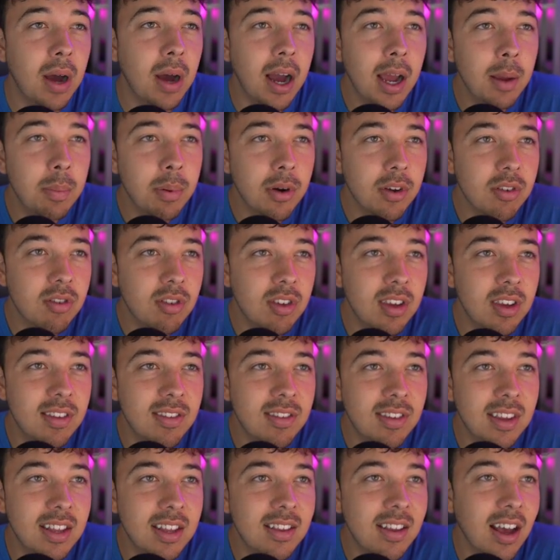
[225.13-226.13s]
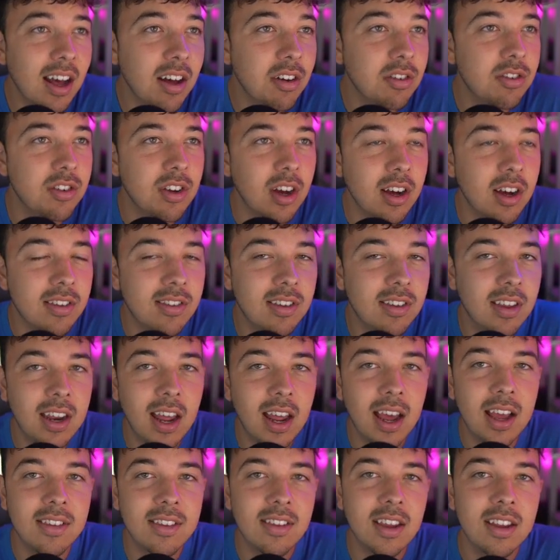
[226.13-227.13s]
I personally see Tyler
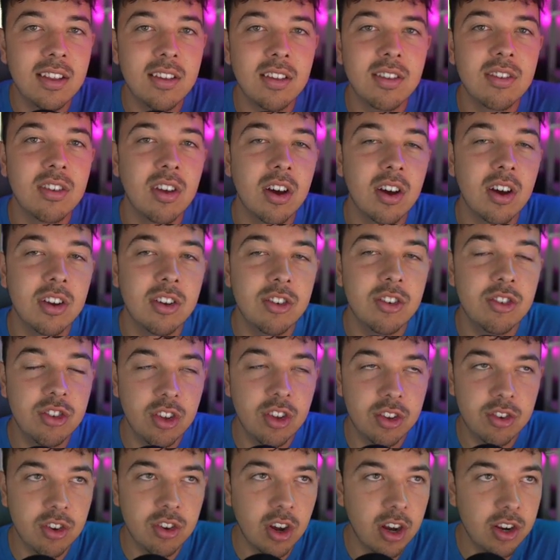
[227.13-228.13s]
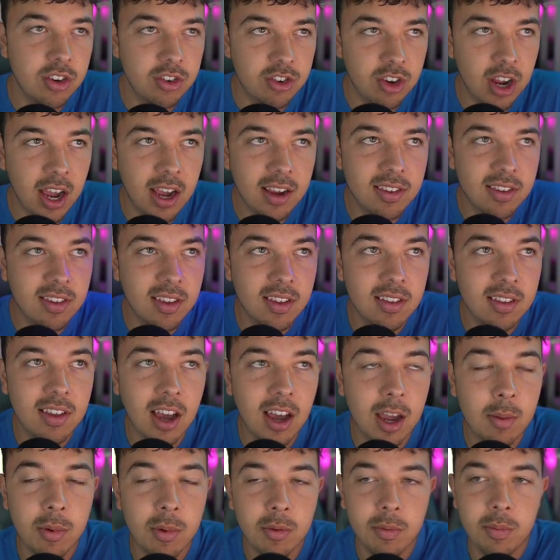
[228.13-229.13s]
Johnson as a Deshaun Jackson
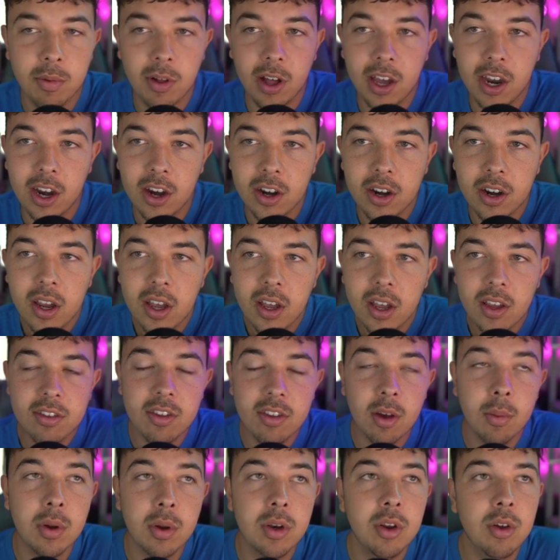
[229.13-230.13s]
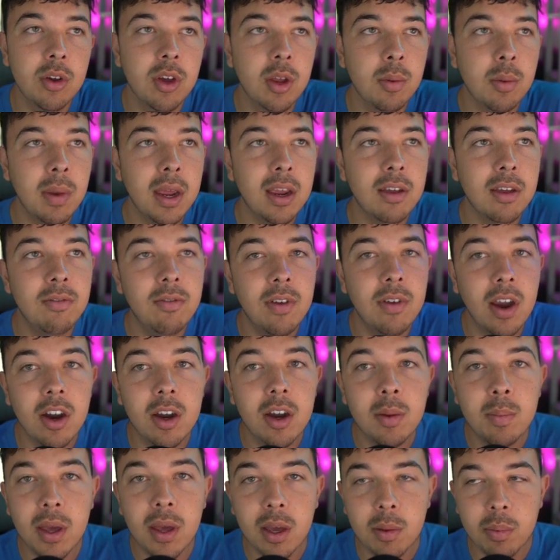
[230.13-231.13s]
type of player, someone who can make
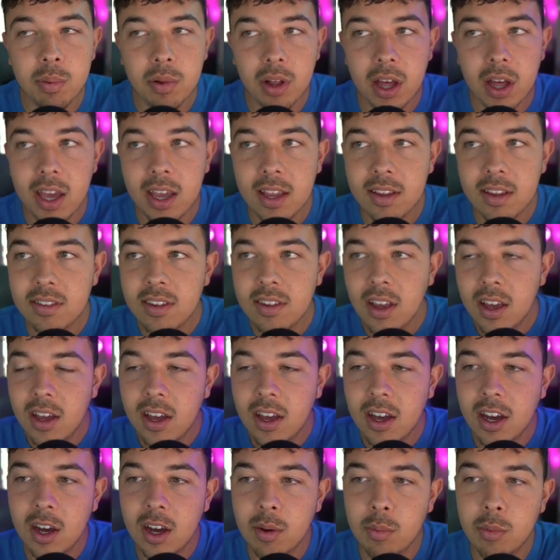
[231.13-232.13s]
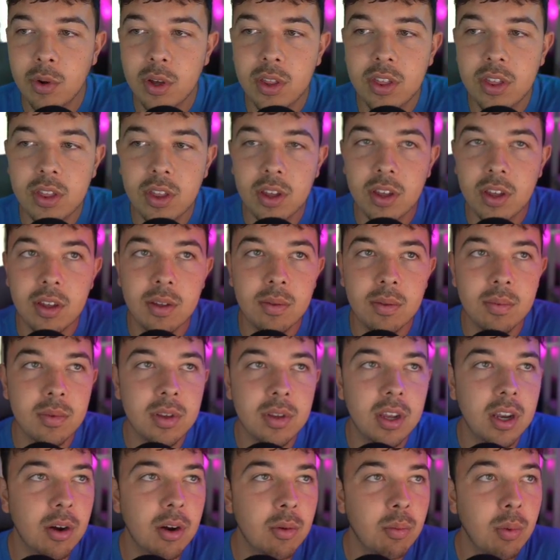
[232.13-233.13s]
very big plays with
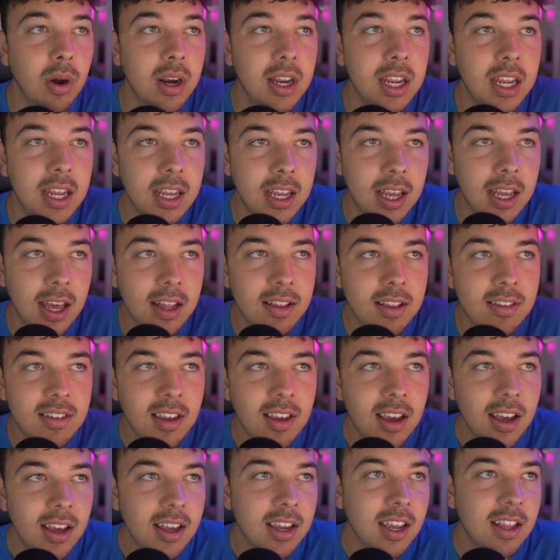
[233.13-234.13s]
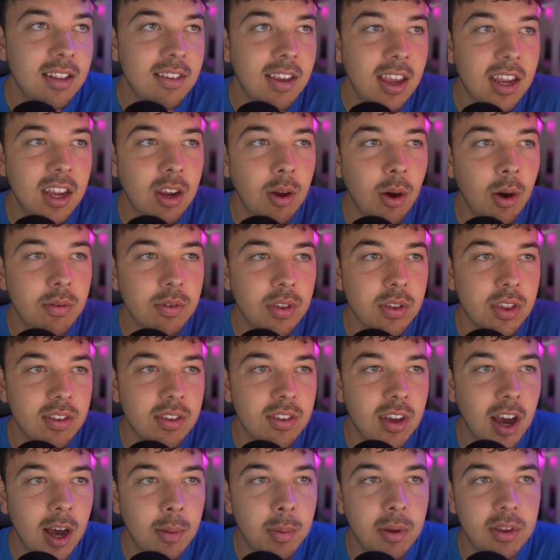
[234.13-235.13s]
what he gets, can take you over the
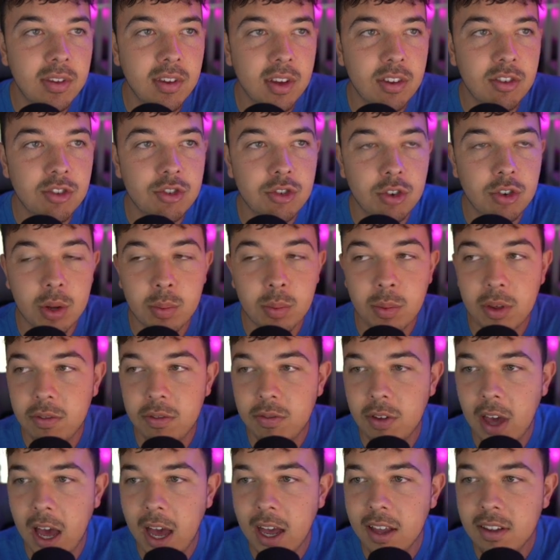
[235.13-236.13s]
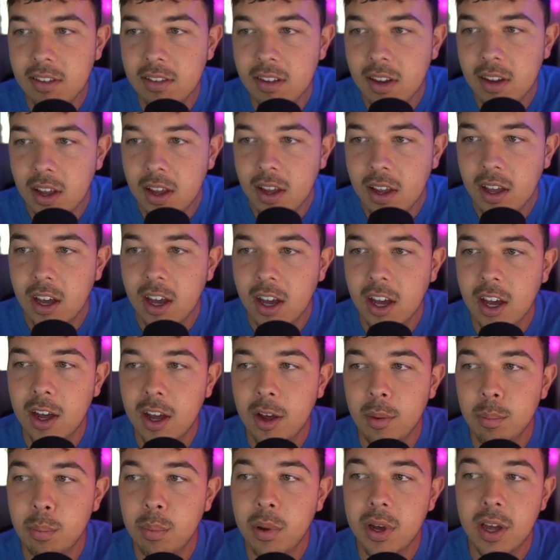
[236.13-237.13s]
top. He's extremely fast,
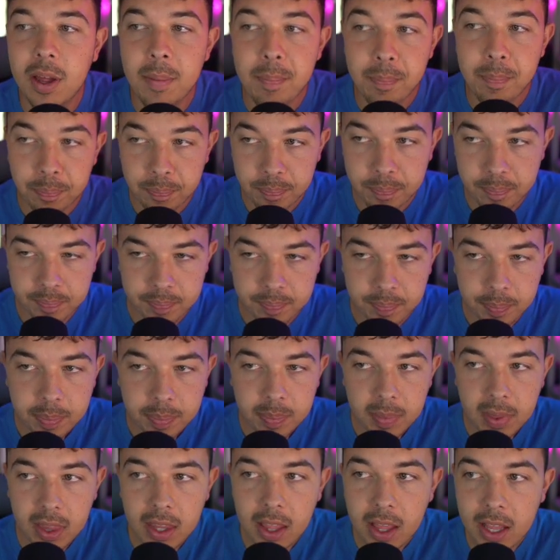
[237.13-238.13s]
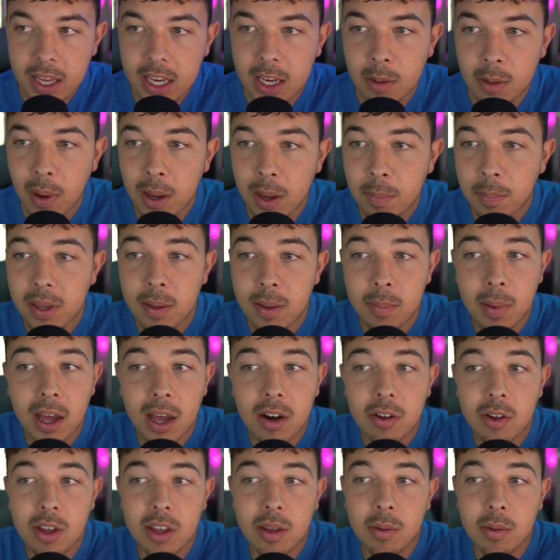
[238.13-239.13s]
but he might be
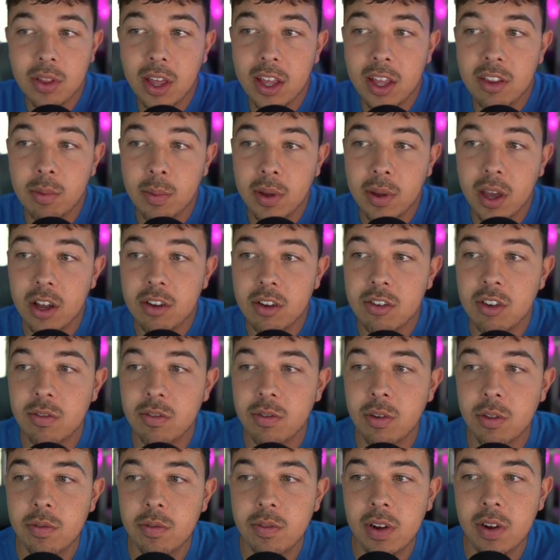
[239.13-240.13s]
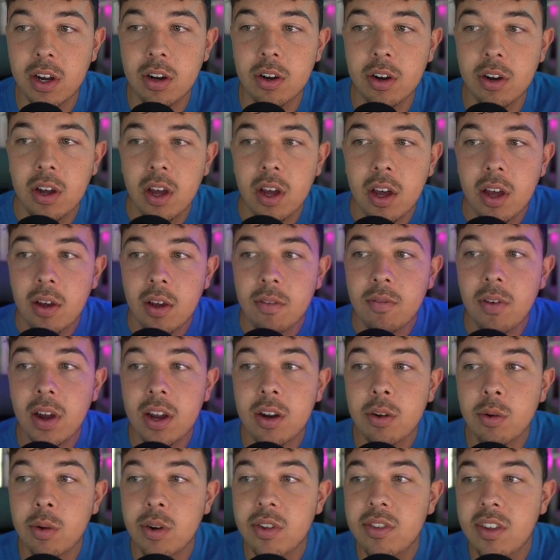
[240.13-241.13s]
battling Lance McCutcheon
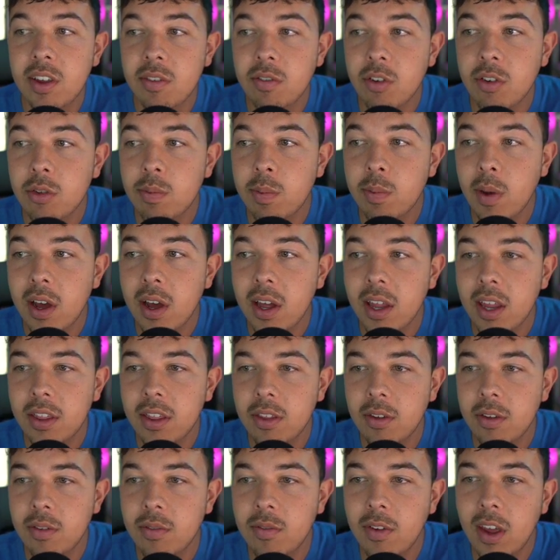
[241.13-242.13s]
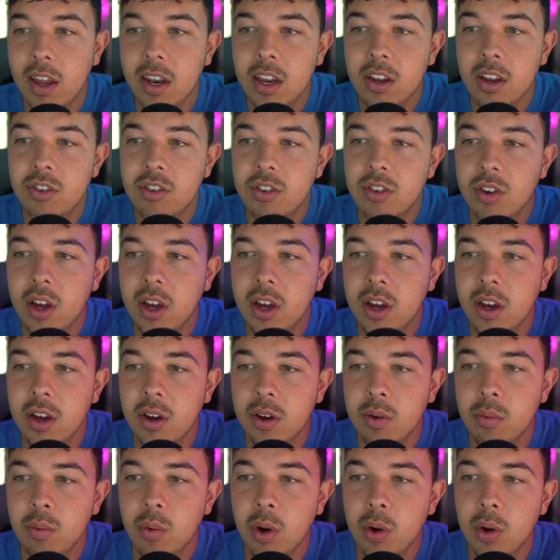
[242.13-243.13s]
final receiver spot, and the advantage
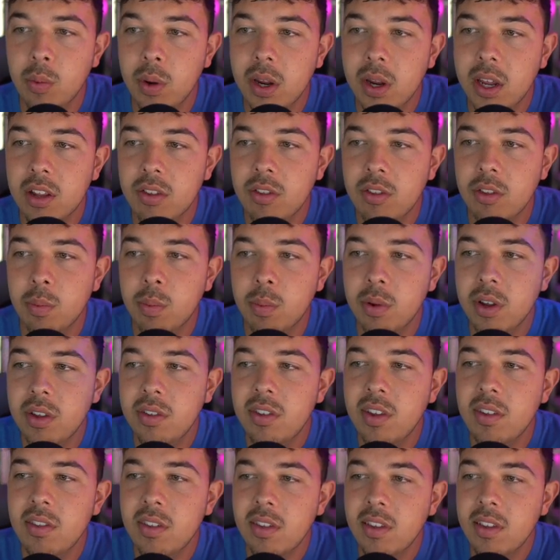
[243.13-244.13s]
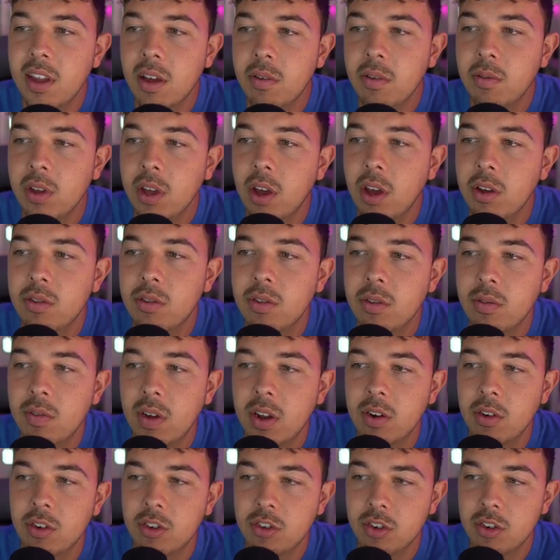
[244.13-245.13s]
1 week into the preseason definitely goes to
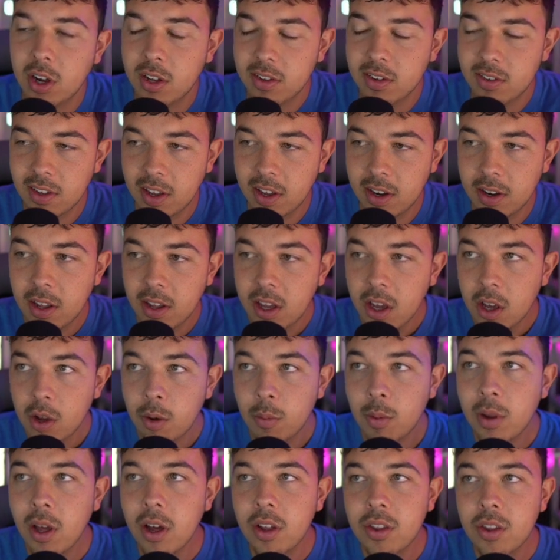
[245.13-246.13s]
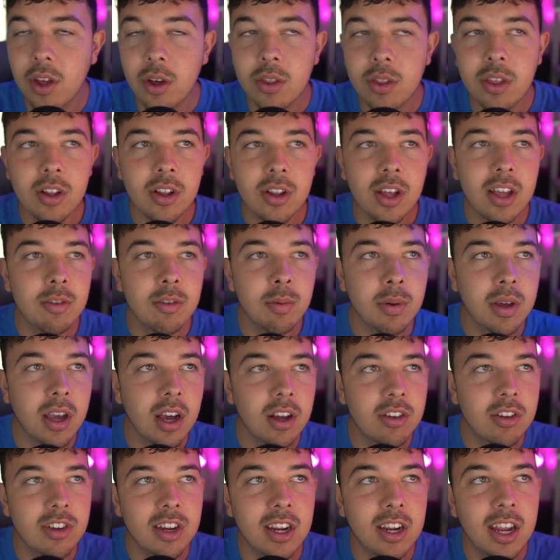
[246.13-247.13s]
veteran Johnson. We all know that Lance
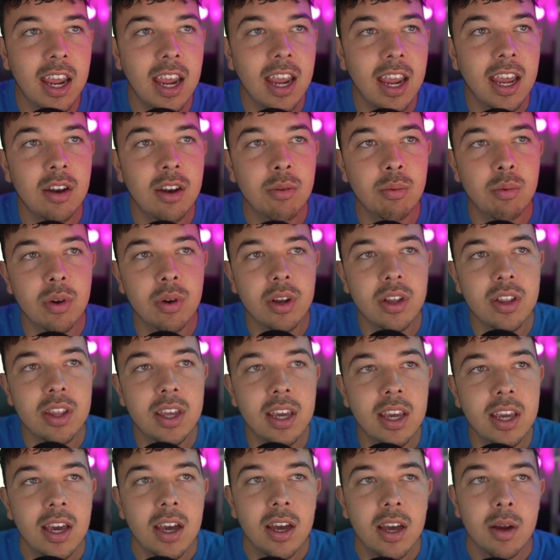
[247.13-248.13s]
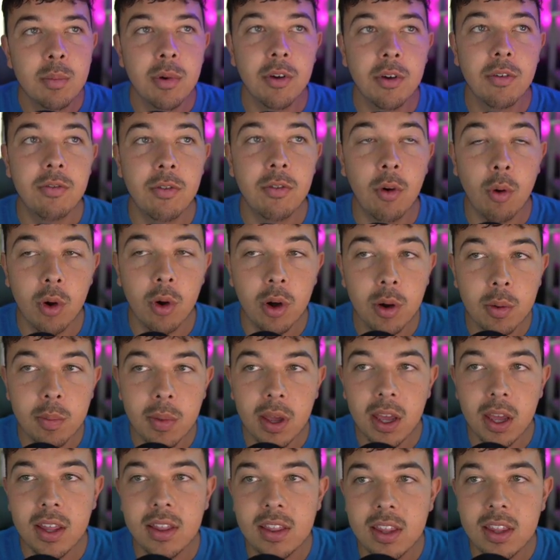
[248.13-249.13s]
McCutcheon can really
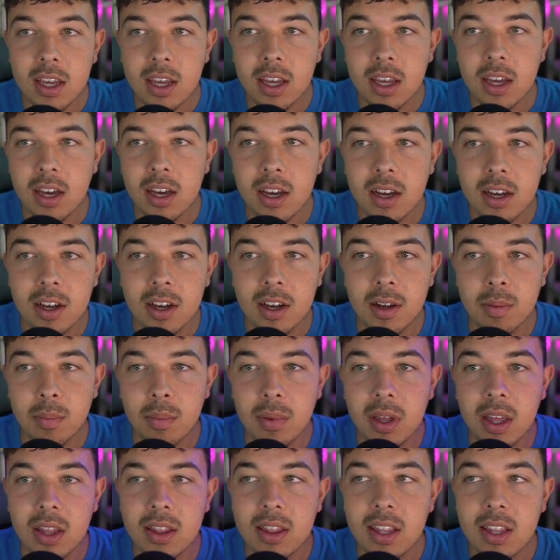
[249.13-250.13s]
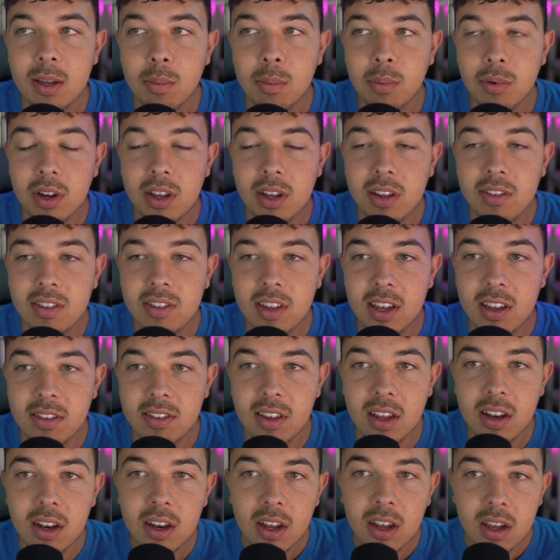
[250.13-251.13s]
perform in the
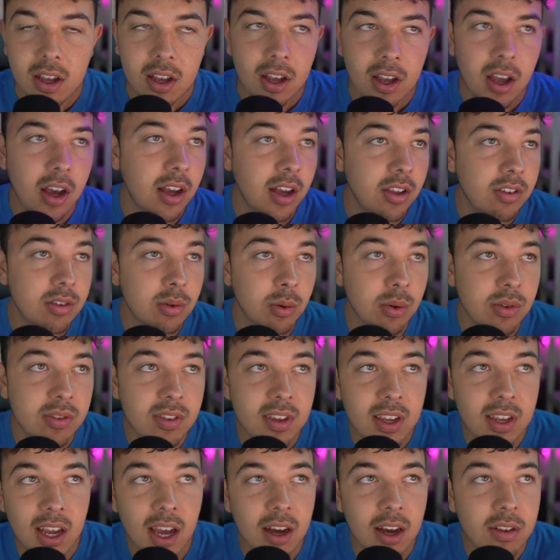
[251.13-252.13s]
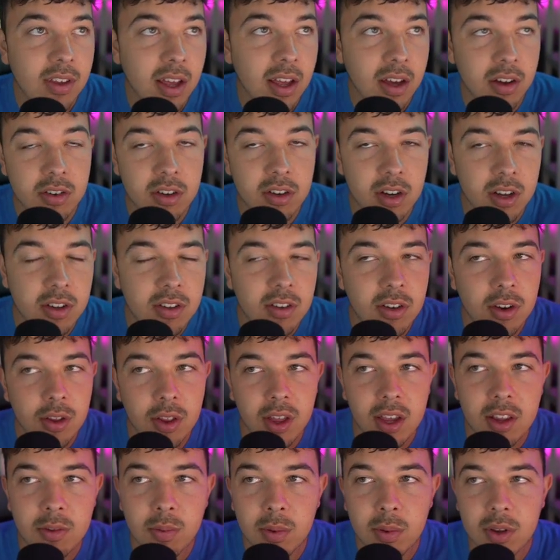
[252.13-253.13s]
preseason, so we'll see how Tyler Johnson
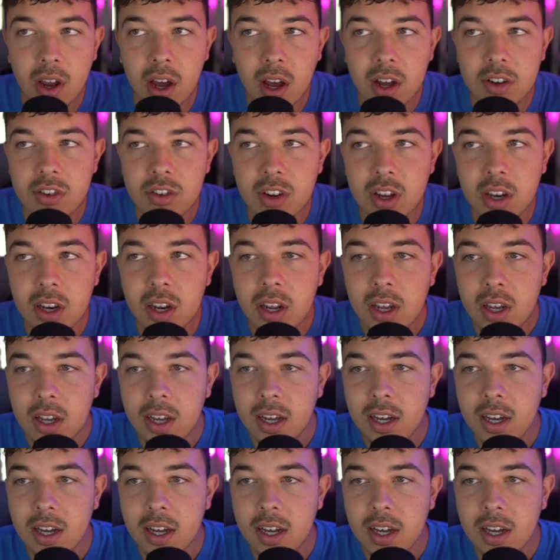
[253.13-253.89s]
and Lance McCutcheon